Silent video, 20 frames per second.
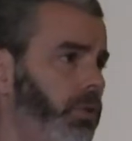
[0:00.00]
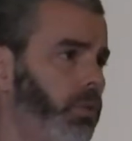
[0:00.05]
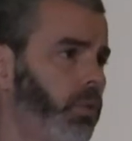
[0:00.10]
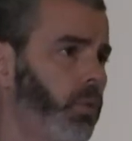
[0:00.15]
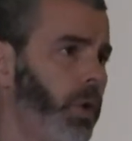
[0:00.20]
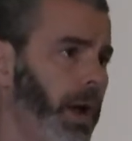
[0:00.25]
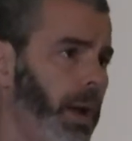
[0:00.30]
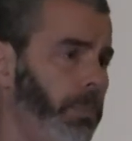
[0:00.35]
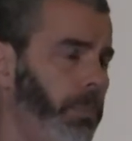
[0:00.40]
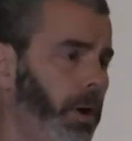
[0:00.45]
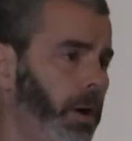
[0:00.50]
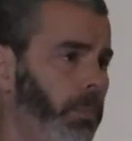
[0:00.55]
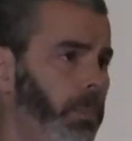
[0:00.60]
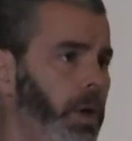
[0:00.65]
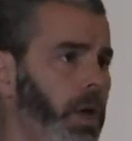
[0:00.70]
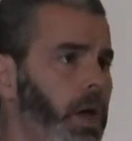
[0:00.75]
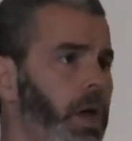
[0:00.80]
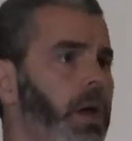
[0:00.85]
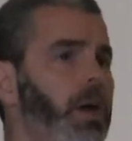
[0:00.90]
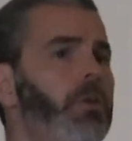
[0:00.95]
to ramp
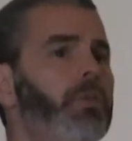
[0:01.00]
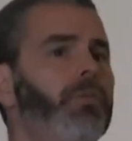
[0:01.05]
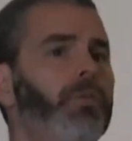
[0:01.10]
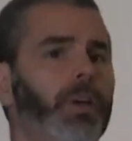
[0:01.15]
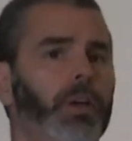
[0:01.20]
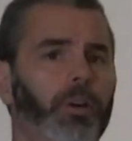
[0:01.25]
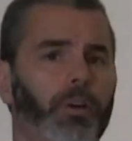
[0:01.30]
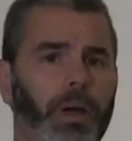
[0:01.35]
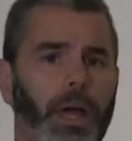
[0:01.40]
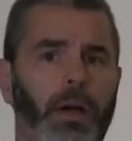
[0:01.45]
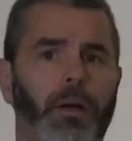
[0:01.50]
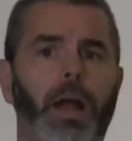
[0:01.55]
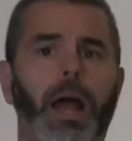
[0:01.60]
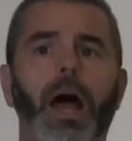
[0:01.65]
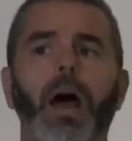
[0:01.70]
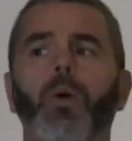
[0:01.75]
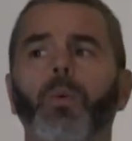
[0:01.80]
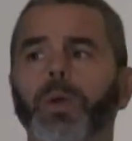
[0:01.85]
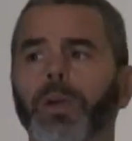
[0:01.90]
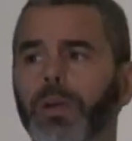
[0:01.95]
up, figuring out
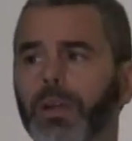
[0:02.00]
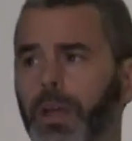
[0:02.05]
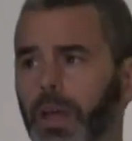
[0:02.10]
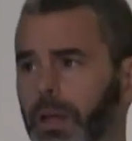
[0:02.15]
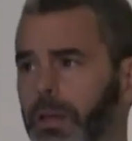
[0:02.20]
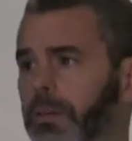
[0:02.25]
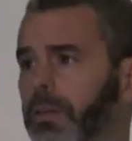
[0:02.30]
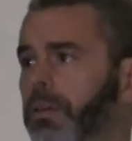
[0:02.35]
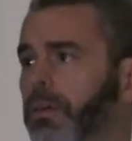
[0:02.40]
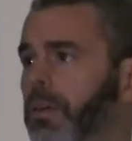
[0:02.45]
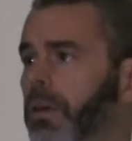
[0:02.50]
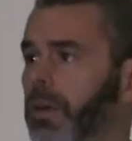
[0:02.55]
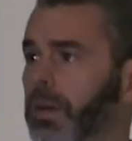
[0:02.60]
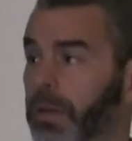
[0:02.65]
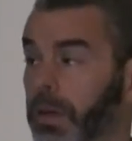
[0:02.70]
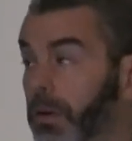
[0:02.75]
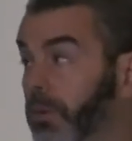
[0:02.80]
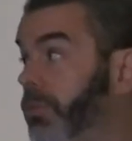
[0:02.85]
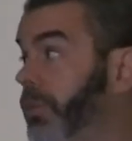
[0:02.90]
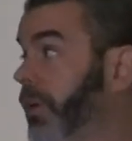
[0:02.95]
how we could get
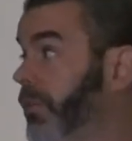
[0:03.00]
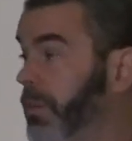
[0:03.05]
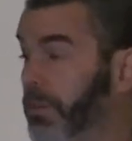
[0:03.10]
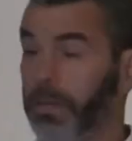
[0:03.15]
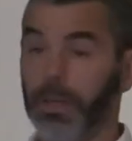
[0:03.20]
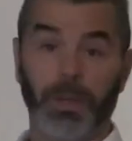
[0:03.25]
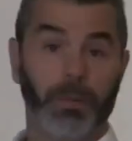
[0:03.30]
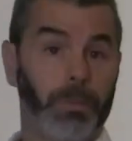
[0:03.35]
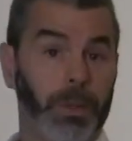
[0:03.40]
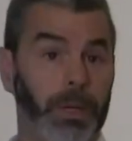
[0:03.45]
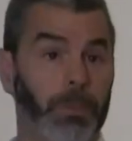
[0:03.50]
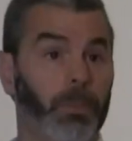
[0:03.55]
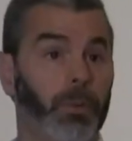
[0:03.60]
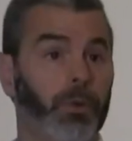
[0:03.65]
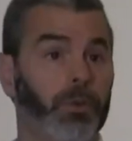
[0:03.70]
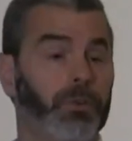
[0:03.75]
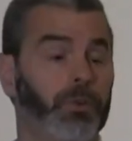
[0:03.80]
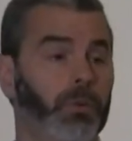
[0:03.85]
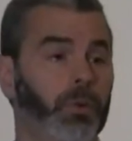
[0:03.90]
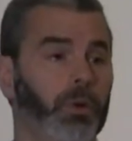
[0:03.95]
17
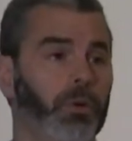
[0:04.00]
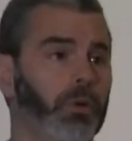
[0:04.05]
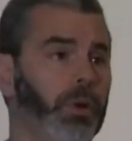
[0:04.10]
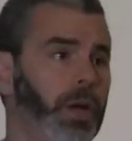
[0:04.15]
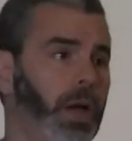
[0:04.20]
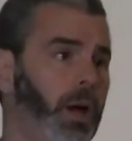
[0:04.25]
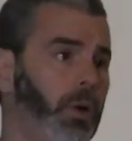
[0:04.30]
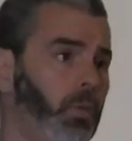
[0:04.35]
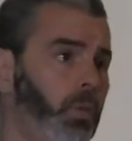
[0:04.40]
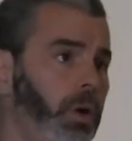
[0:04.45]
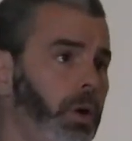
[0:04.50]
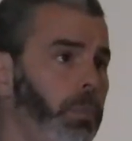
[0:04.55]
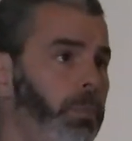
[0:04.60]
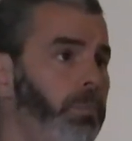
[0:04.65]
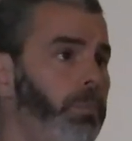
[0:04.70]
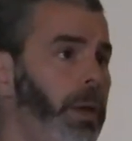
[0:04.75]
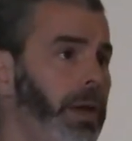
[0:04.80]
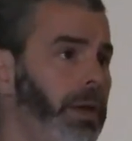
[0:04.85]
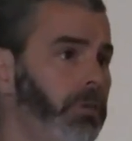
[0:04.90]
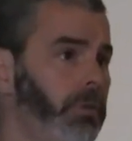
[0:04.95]
people to agree on what a
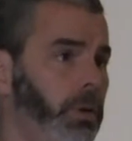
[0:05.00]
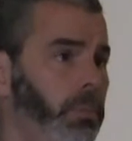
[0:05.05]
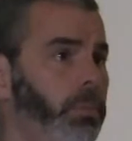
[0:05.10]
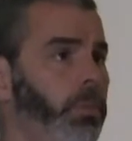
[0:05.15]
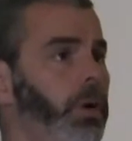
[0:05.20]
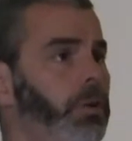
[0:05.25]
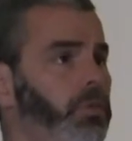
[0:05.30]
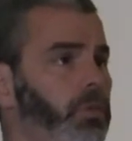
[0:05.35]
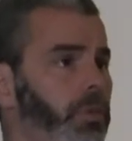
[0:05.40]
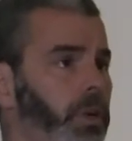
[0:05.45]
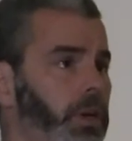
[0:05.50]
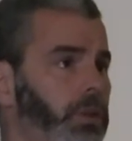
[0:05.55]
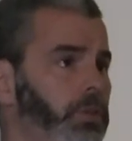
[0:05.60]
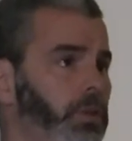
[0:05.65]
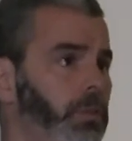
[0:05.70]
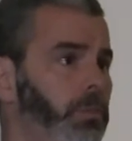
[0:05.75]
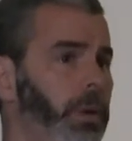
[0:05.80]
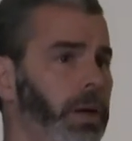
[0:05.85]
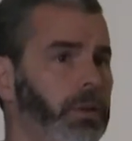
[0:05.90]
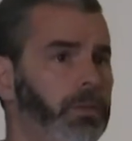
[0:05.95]
basic
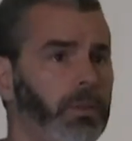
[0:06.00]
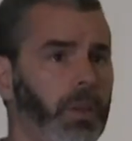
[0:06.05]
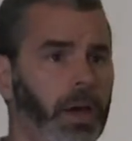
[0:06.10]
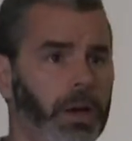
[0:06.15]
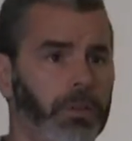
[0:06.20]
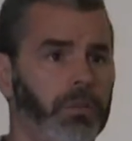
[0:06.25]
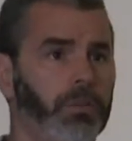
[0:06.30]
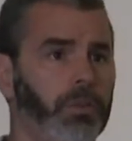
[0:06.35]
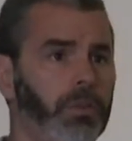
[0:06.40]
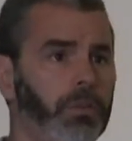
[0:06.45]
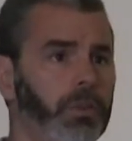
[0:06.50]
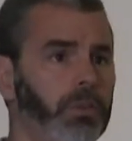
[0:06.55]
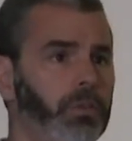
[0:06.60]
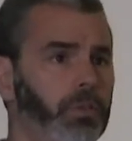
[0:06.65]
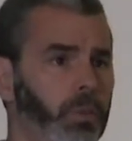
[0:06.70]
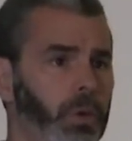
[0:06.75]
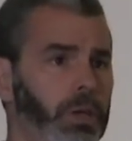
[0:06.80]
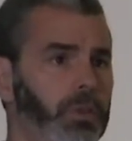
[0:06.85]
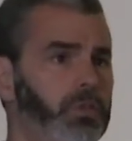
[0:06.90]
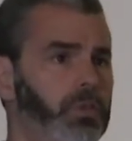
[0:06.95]
preservation baseline service
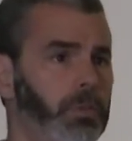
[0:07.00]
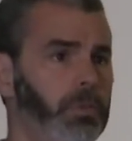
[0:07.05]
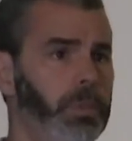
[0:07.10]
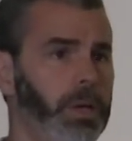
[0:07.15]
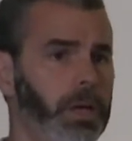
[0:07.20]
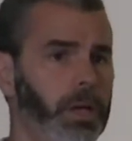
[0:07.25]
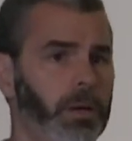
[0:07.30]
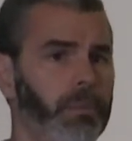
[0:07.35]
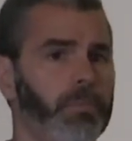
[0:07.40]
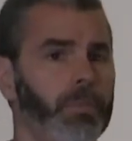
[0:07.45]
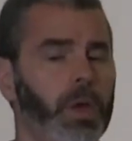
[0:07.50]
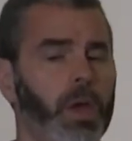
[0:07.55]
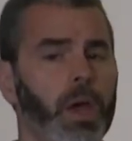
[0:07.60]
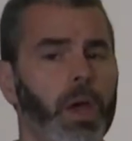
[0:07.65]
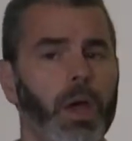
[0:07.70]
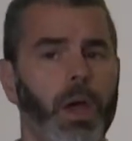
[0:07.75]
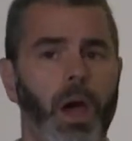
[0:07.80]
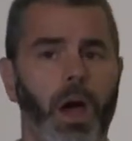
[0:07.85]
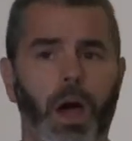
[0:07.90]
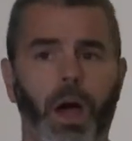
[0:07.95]
suite should be.
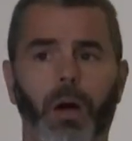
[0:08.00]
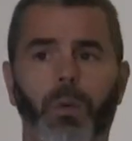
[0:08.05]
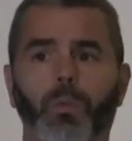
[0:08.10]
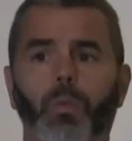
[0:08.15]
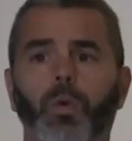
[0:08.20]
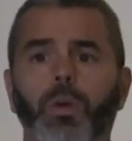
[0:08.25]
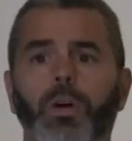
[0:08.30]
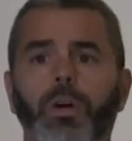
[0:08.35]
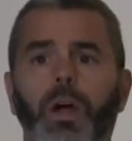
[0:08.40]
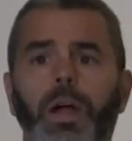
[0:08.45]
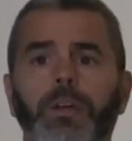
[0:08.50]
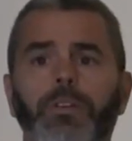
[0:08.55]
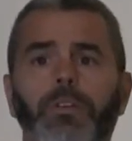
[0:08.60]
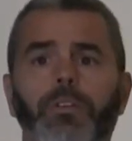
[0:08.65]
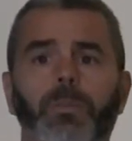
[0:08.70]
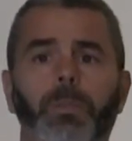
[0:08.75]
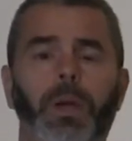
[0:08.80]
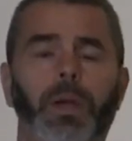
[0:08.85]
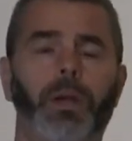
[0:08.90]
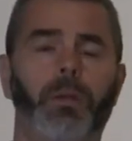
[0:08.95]
We're
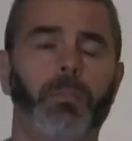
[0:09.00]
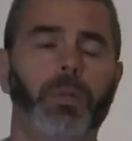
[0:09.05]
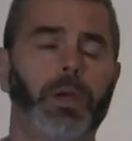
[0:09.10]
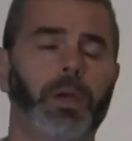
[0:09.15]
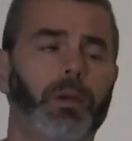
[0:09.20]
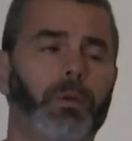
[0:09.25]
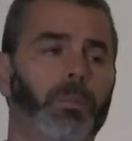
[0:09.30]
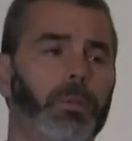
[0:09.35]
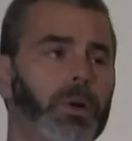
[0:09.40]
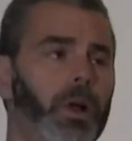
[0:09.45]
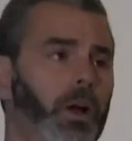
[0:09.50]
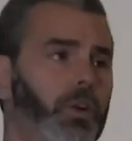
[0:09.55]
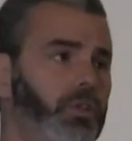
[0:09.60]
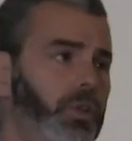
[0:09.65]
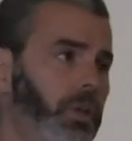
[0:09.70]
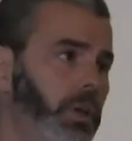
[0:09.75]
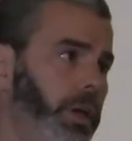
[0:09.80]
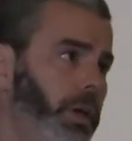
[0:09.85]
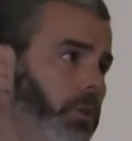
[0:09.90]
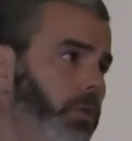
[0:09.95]
anticipating being in
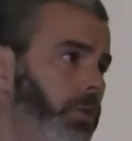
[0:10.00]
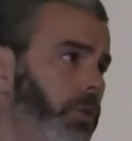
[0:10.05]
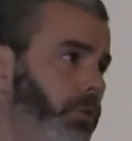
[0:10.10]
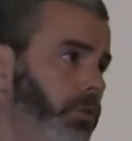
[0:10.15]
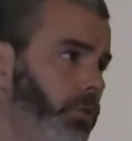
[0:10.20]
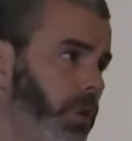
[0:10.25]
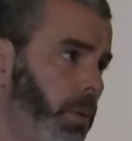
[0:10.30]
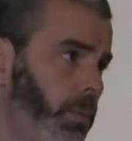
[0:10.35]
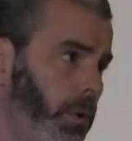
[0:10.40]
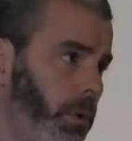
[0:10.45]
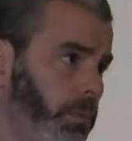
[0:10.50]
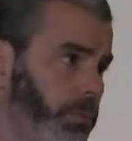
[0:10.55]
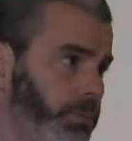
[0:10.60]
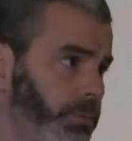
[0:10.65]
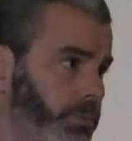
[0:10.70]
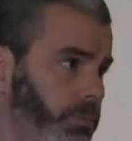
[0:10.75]
production later this summer.